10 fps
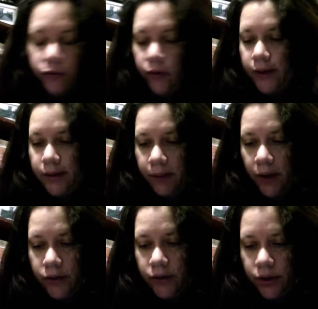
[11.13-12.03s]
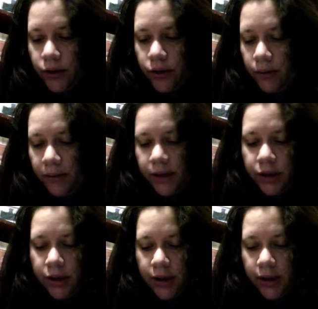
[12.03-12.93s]
voicemails to the
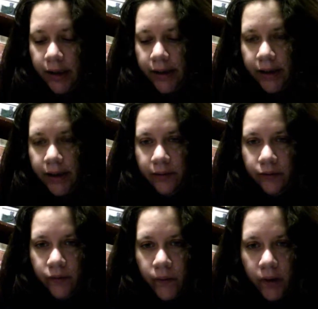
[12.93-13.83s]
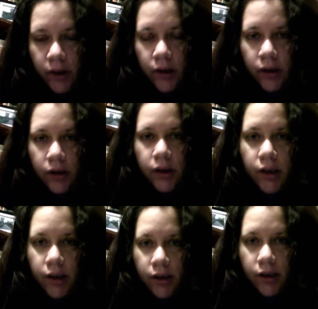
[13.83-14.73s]
messages I leave for
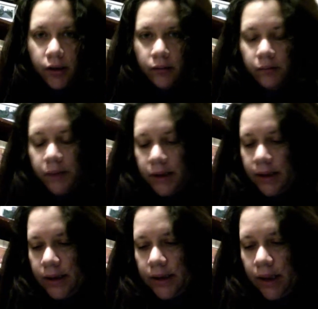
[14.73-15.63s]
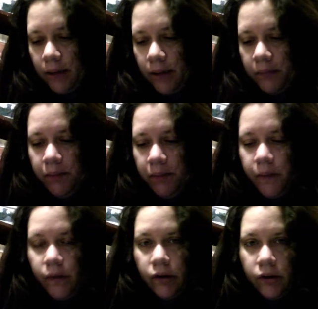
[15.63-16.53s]
business type
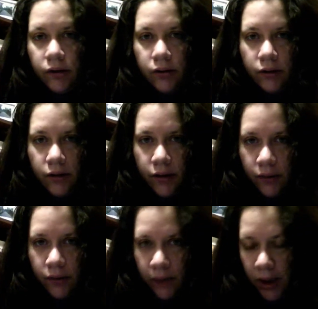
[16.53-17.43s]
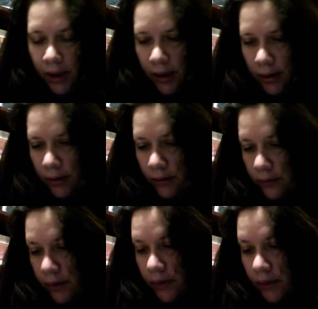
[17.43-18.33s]
people on the weekend
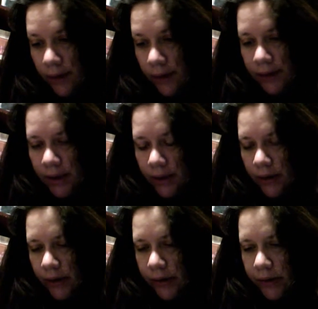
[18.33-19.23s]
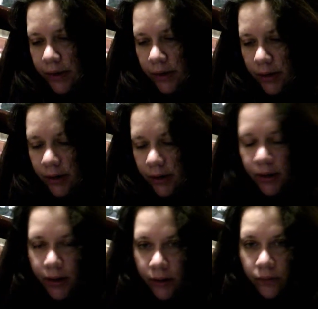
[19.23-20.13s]
when their offices are closed,
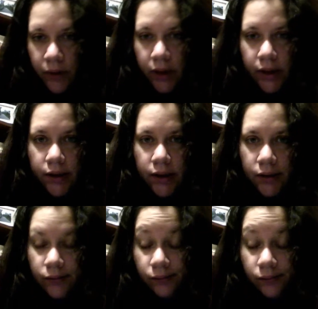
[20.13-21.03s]
and I don't realize it.